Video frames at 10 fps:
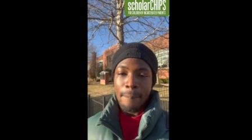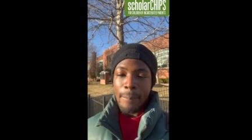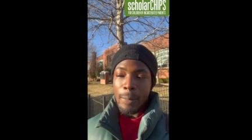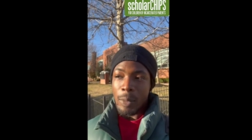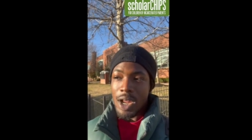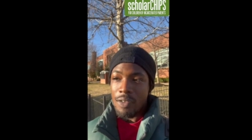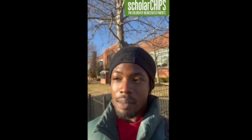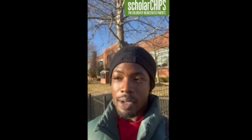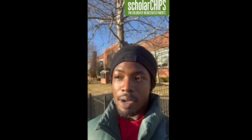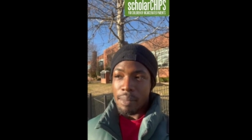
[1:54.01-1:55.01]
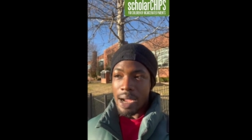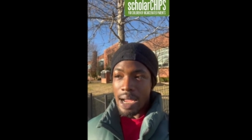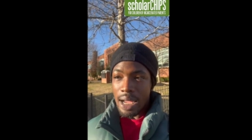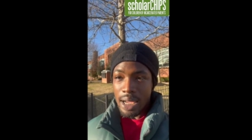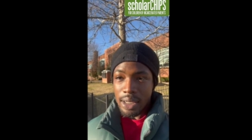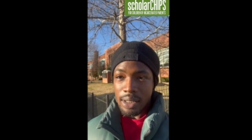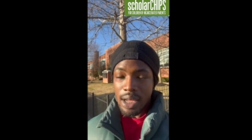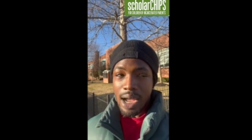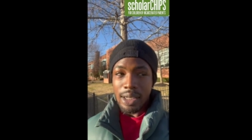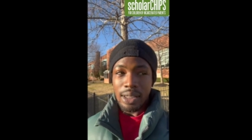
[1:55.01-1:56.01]
whenever I'm in a bind,
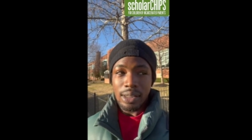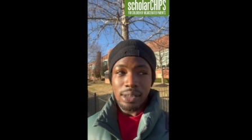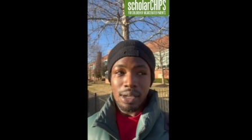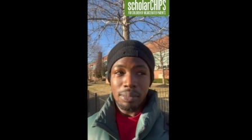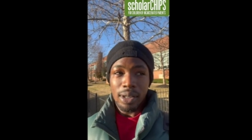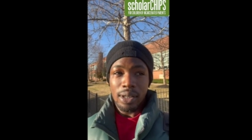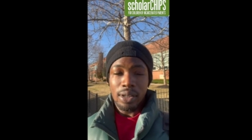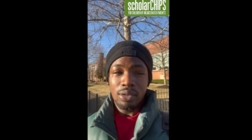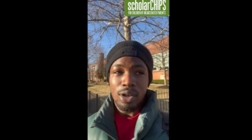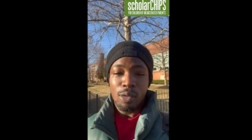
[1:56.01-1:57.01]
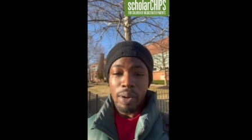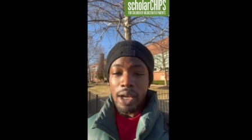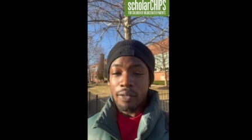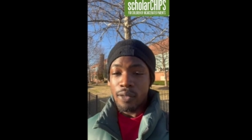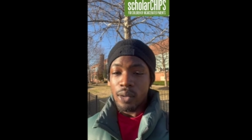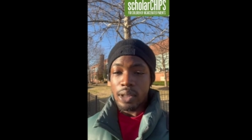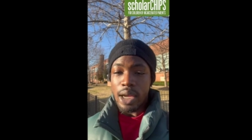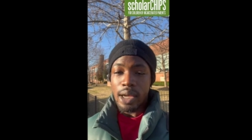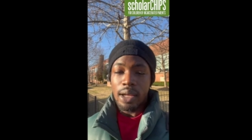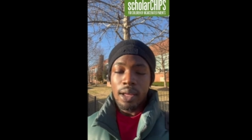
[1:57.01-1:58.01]
I need something, you know, paid for
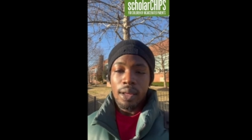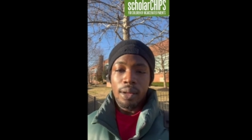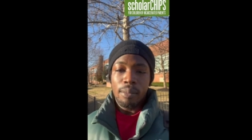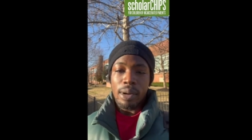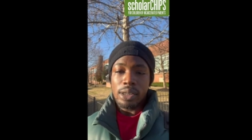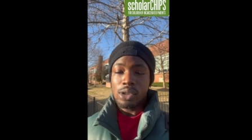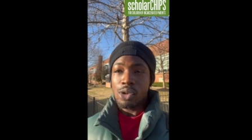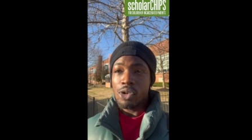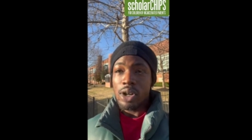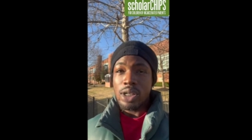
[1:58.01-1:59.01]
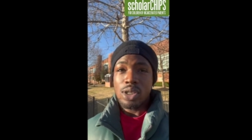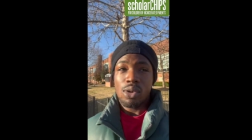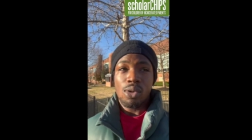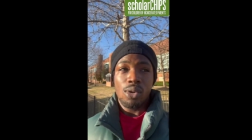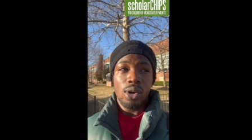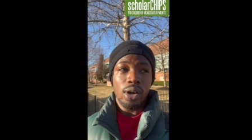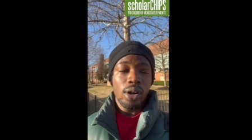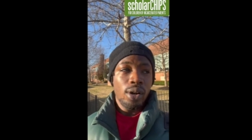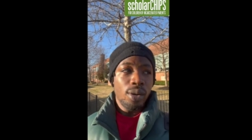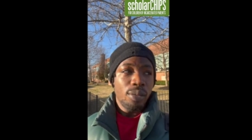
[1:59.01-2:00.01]
like my storage or
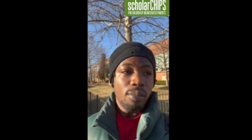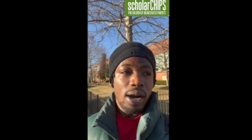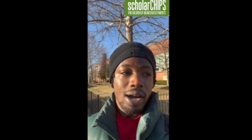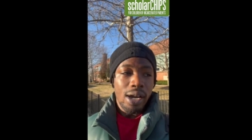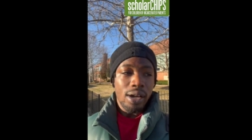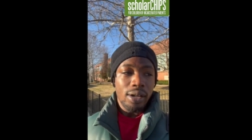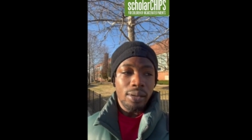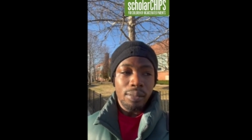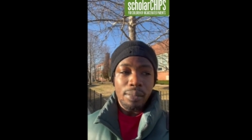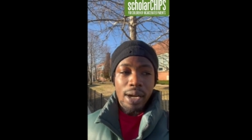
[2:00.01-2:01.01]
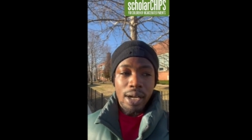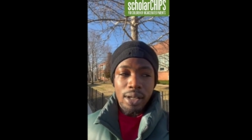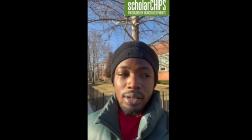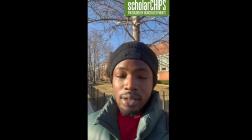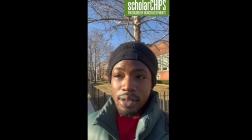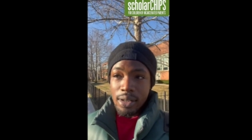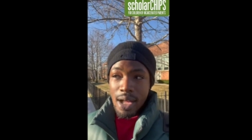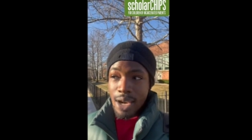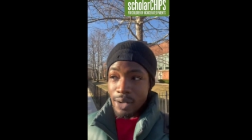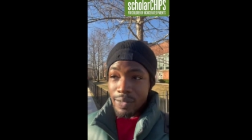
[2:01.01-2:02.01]
my my
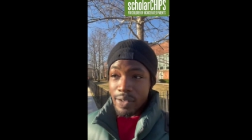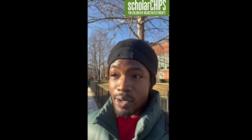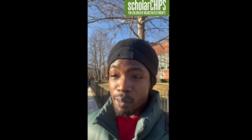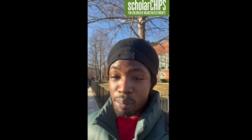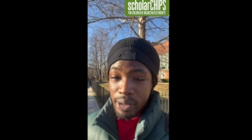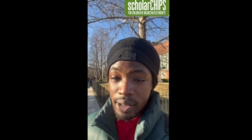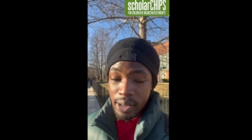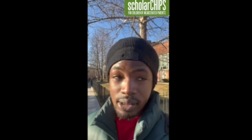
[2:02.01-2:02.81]
I don't even know books,